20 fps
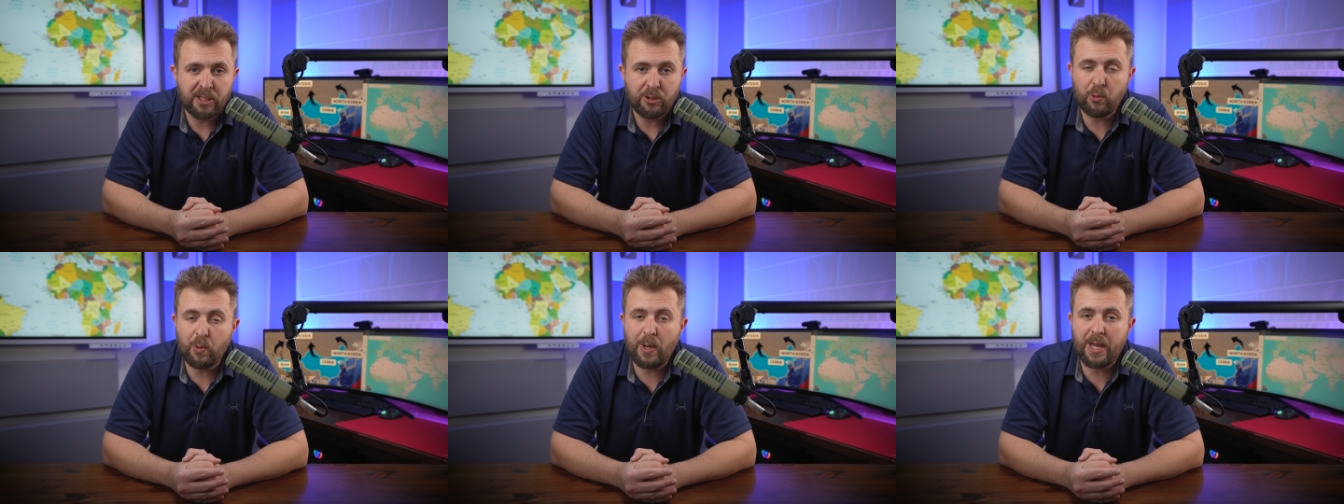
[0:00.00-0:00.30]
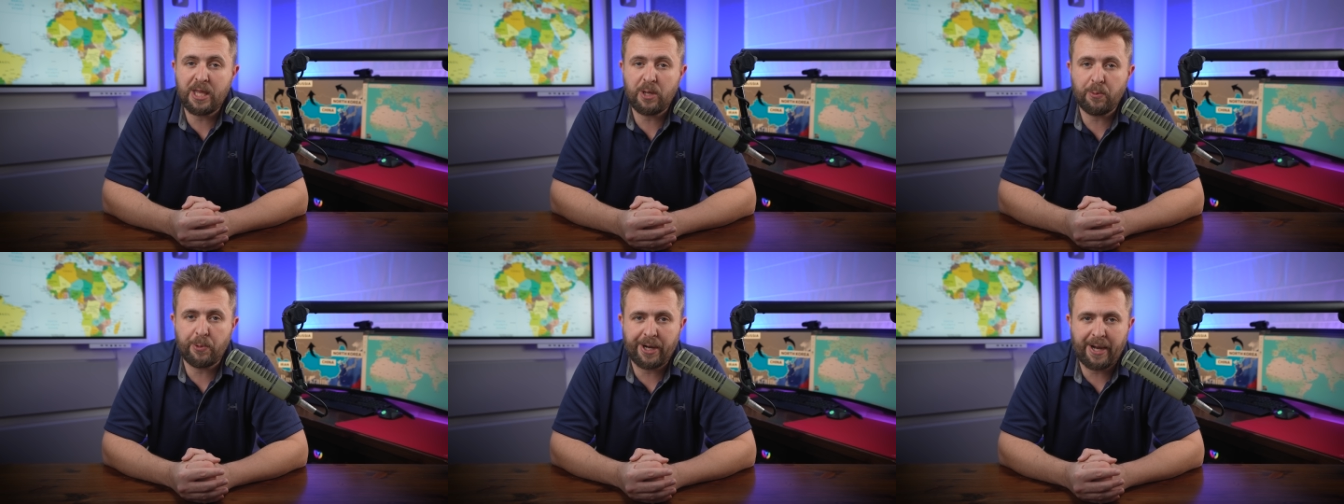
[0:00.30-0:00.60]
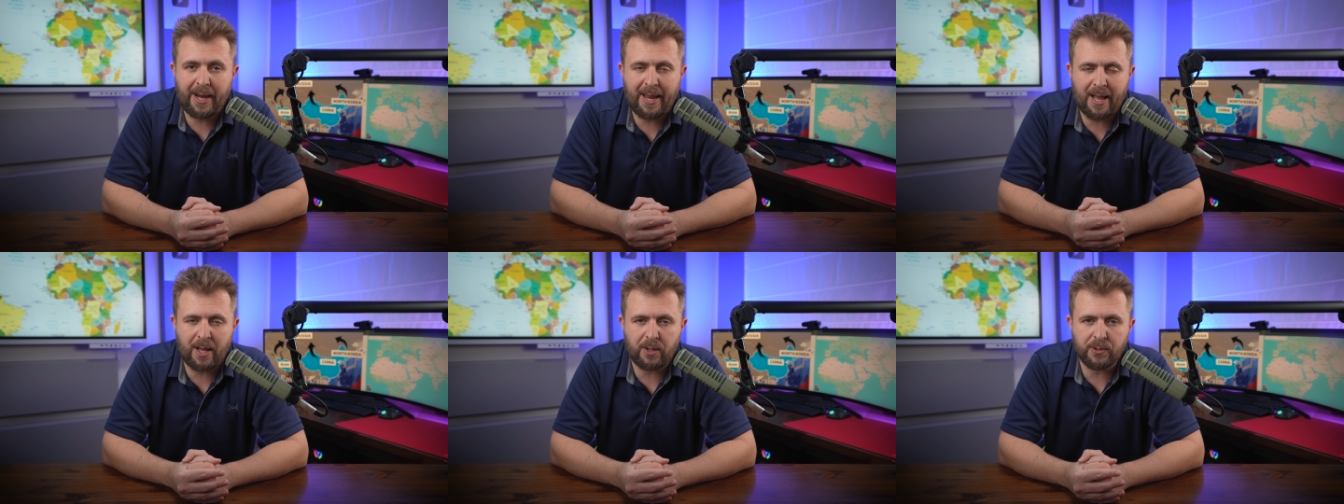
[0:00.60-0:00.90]
to anywhere
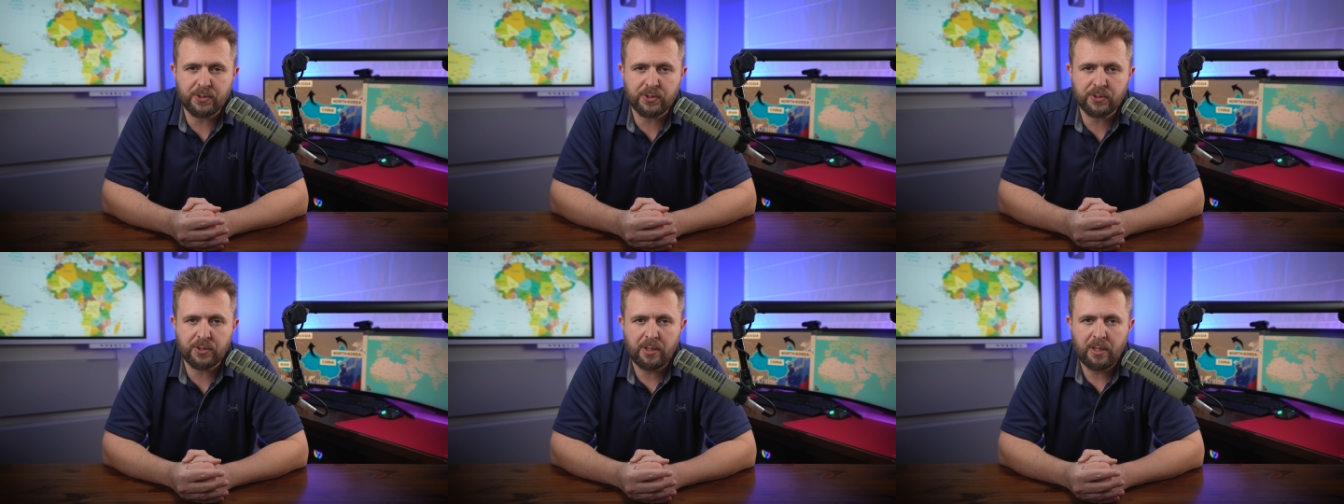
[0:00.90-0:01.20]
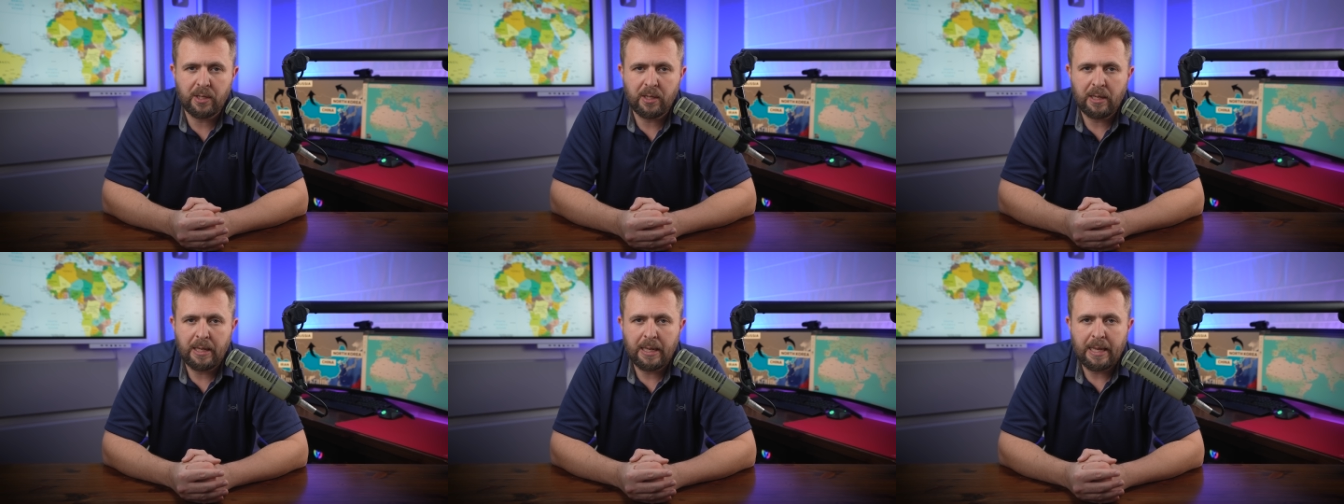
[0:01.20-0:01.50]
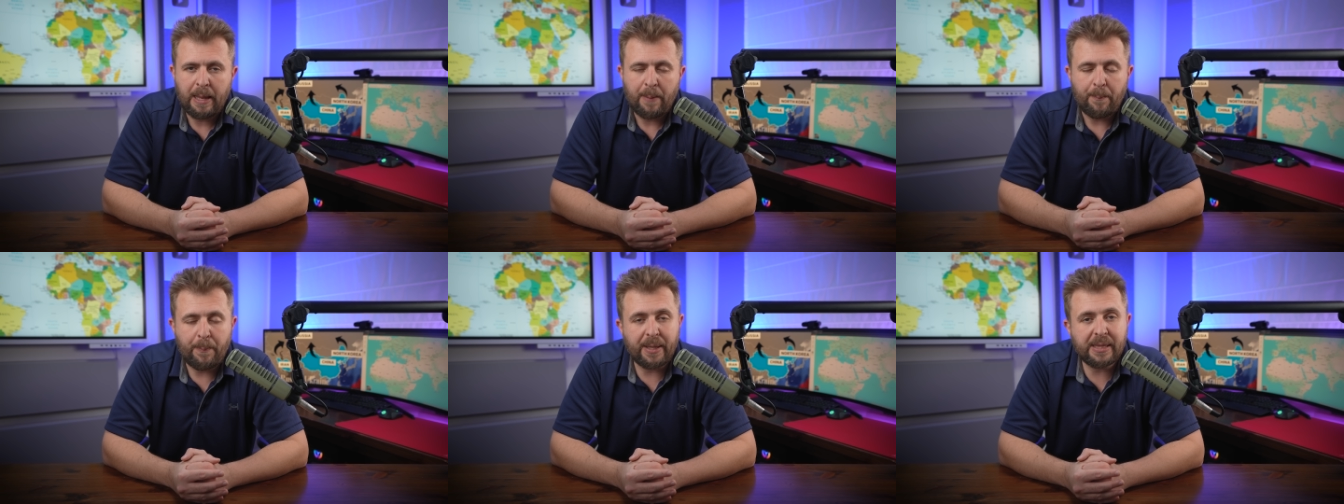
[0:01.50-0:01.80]
else.
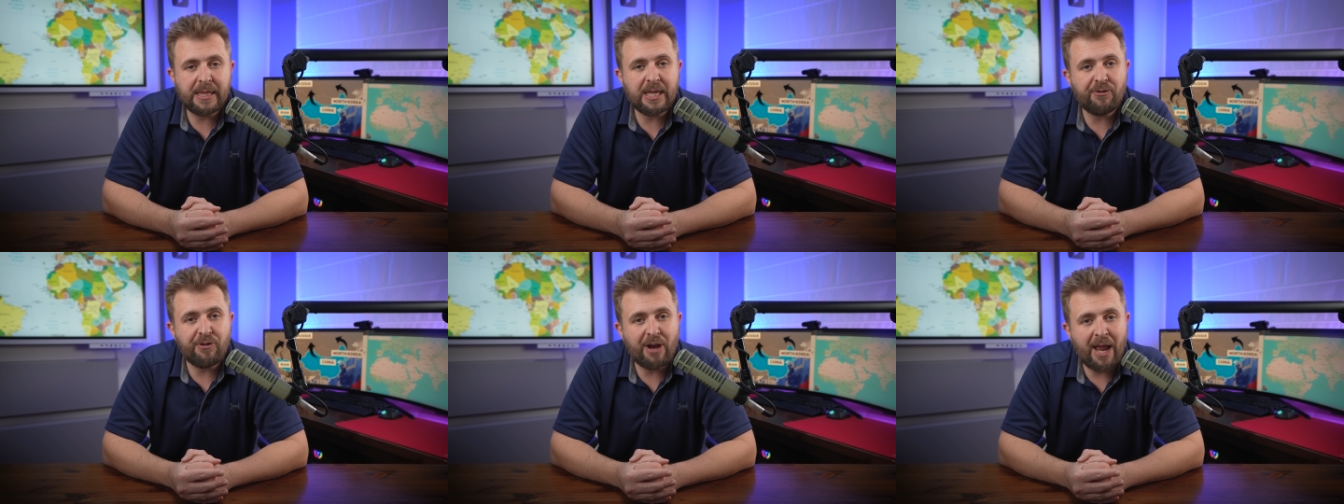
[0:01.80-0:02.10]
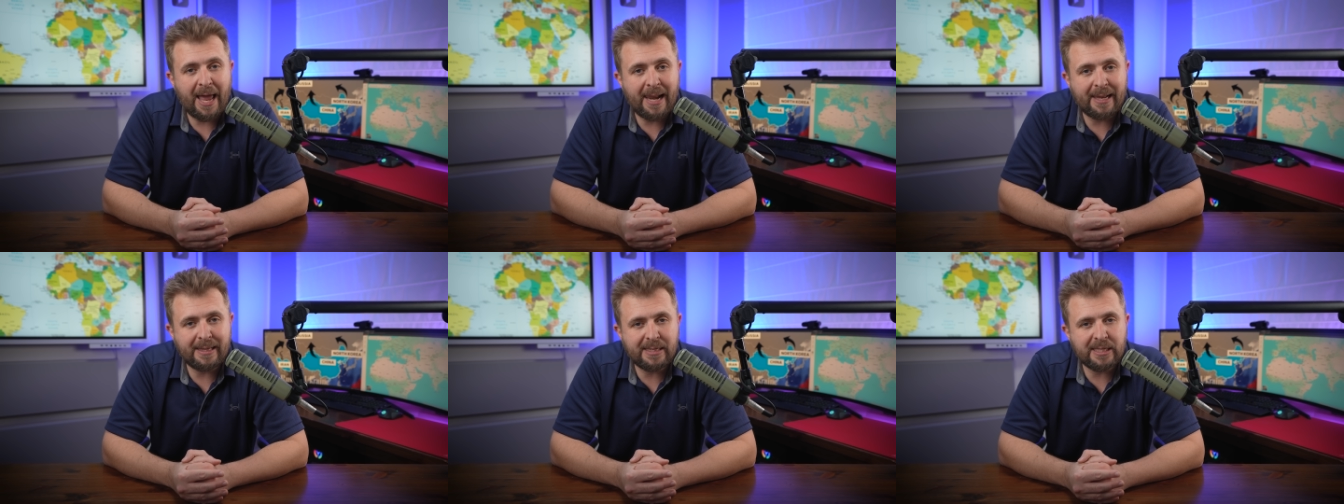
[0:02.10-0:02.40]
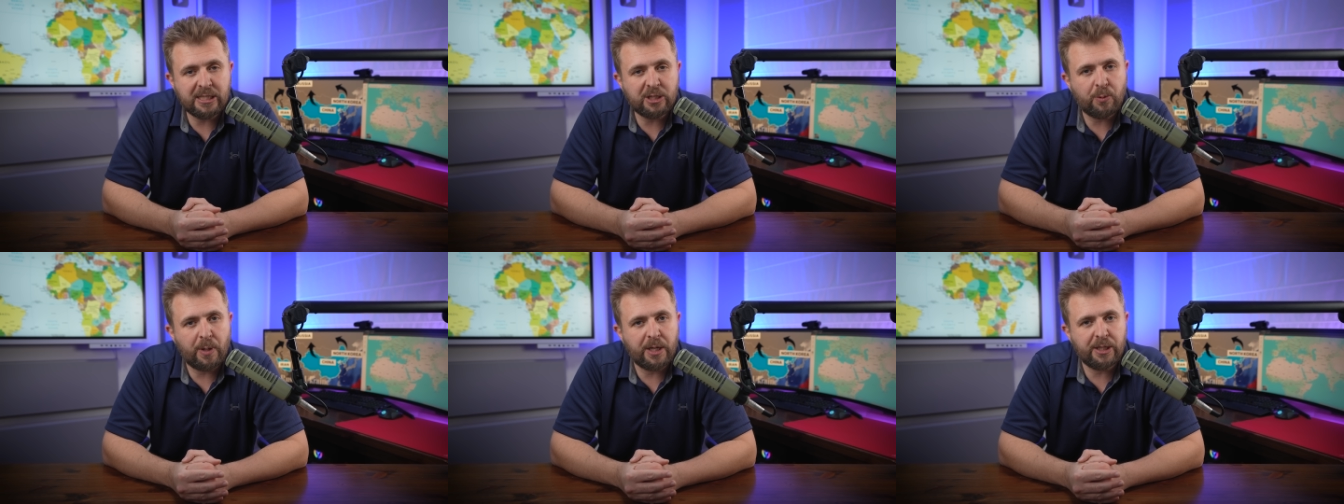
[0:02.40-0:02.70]
But the reality
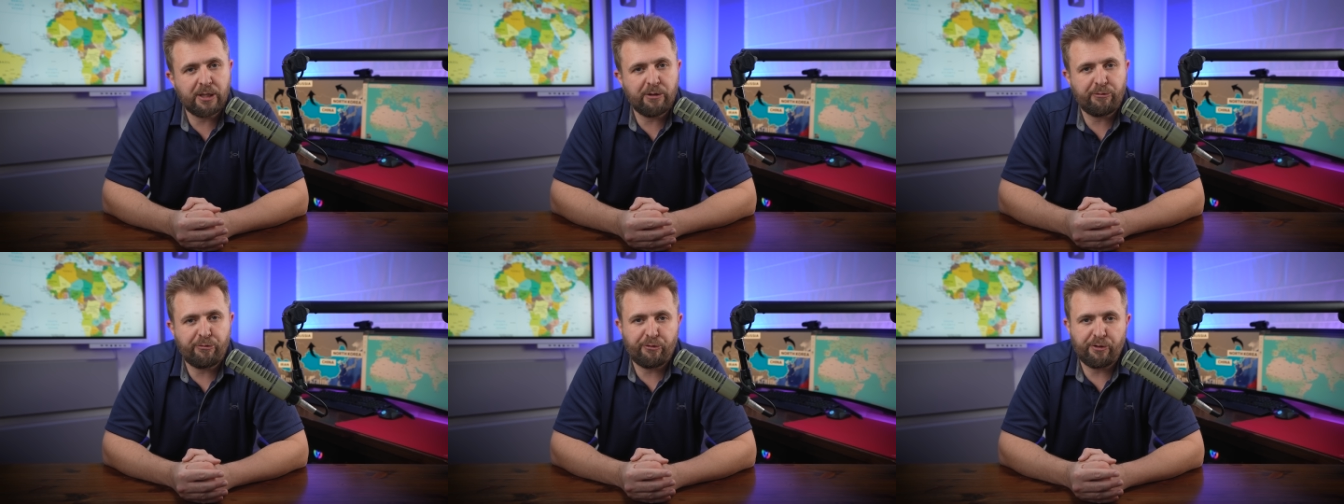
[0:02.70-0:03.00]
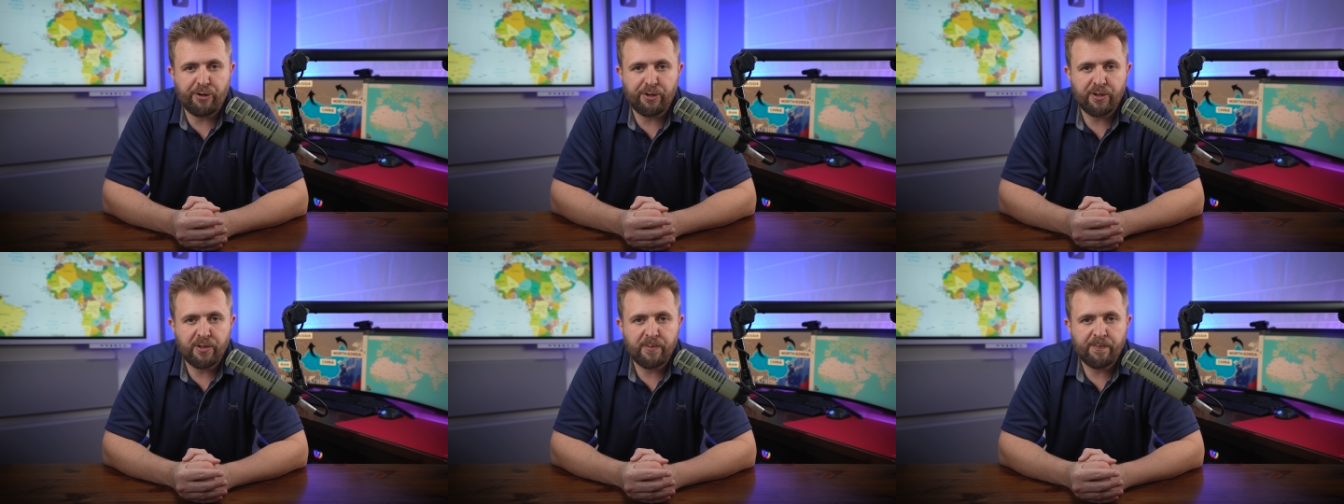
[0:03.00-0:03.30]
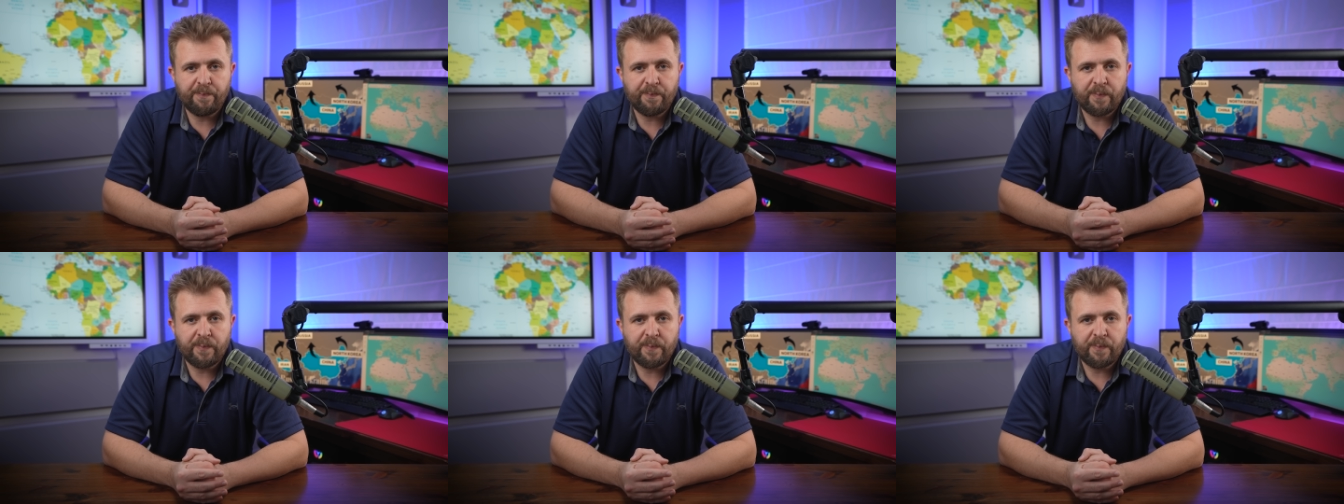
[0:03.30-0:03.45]
is quite different.